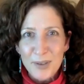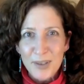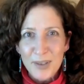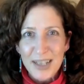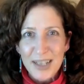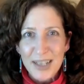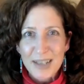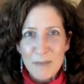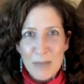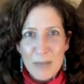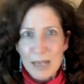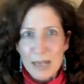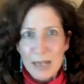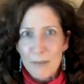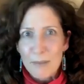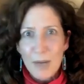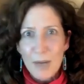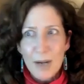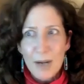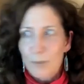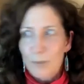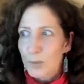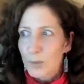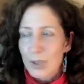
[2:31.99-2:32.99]
right? Made
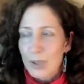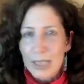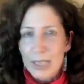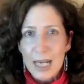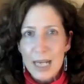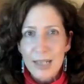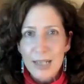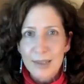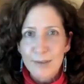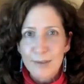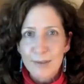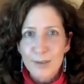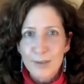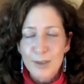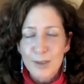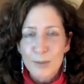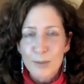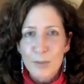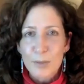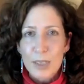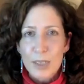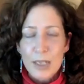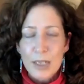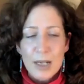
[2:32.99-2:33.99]
mom run out of the
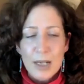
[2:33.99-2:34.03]
room.